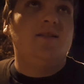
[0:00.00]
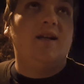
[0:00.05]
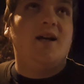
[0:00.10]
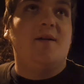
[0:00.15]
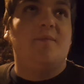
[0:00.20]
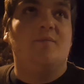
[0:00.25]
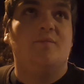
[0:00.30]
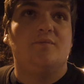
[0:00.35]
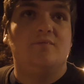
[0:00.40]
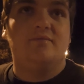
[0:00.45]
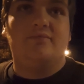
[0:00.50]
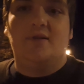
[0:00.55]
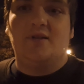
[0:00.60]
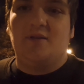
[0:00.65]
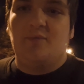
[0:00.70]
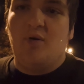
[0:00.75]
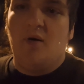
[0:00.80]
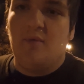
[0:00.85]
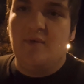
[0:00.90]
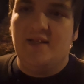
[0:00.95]
Um,
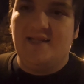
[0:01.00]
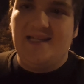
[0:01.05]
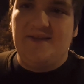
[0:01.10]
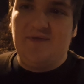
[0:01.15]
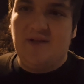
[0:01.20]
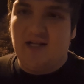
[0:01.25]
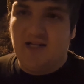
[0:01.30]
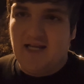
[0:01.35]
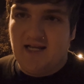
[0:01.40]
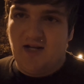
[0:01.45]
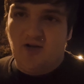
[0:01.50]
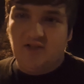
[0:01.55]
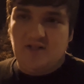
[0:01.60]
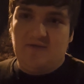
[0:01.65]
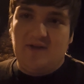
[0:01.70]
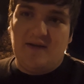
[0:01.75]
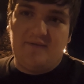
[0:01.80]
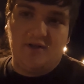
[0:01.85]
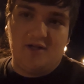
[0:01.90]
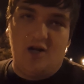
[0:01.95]
because the problem with these evening kickoffs is
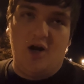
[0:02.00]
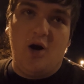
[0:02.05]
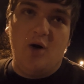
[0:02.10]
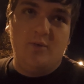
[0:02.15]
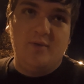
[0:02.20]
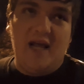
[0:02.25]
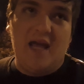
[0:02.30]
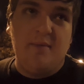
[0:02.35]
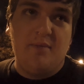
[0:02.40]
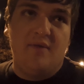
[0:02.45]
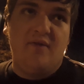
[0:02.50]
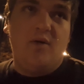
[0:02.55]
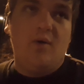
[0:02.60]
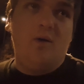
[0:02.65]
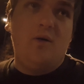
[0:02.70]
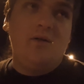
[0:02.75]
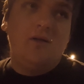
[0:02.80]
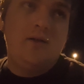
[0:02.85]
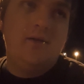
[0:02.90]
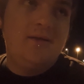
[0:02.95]
you have like a whole day
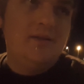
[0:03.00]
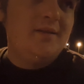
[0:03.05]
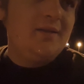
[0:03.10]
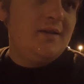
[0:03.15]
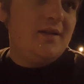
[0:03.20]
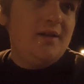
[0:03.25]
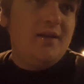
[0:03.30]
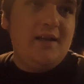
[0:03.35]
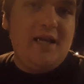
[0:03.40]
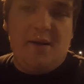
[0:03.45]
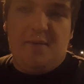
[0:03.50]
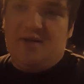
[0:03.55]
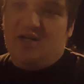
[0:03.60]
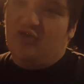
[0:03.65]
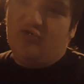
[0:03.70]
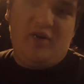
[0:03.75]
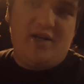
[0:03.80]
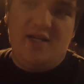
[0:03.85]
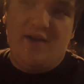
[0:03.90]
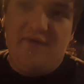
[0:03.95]
before, and then you
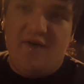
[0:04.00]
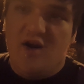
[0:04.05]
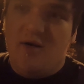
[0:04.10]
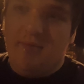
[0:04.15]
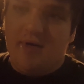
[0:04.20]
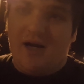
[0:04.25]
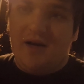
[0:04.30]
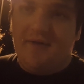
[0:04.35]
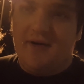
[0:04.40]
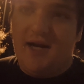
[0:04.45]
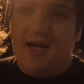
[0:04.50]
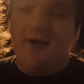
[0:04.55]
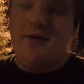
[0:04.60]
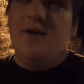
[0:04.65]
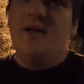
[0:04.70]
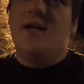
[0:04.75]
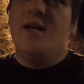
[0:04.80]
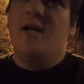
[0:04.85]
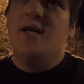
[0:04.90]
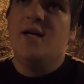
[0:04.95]
drain your phone battery out.
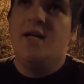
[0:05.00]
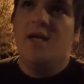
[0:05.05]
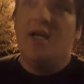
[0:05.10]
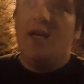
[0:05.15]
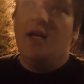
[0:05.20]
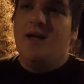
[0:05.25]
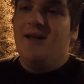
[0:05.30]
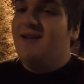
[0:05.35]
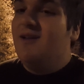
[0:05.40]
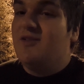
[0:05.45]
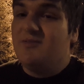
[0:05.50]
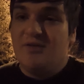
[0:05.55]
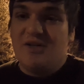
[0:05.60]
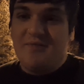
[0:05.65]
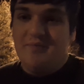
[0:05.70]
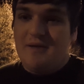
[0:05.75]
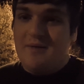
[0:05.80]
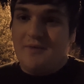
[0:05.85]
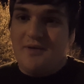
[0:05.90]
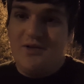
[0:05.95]
It was
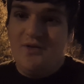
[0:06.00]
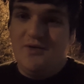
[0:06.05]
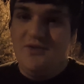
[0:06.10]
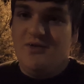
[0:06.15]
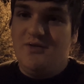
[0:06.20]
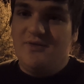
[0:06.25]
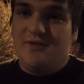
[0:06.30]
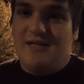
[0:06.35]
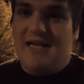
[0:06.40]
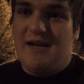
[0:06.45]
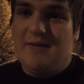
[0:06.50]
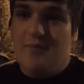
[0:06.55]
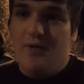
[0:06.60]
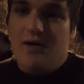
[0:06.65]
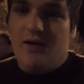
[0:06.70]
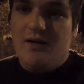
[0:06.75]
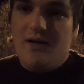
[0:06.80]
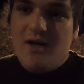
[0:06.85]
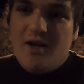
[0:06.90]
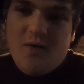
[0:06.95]
much better when I used to use a camera.